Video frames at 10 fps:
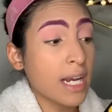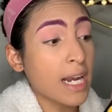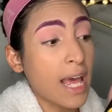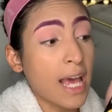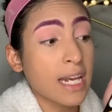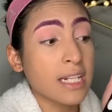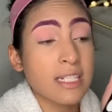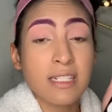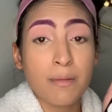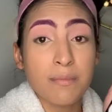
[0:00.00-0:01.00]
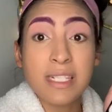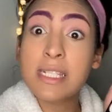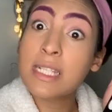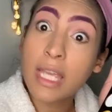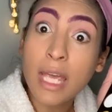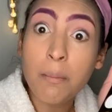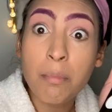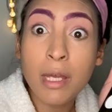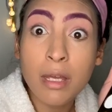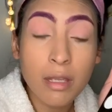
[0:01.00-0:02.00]
and add in some Skip.
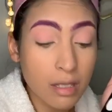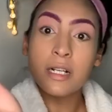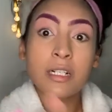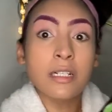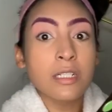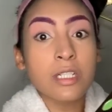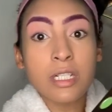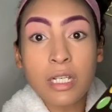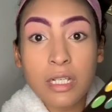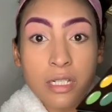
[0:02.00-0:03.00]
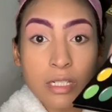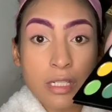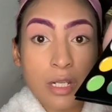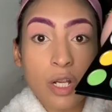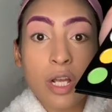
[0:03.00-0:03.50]
She is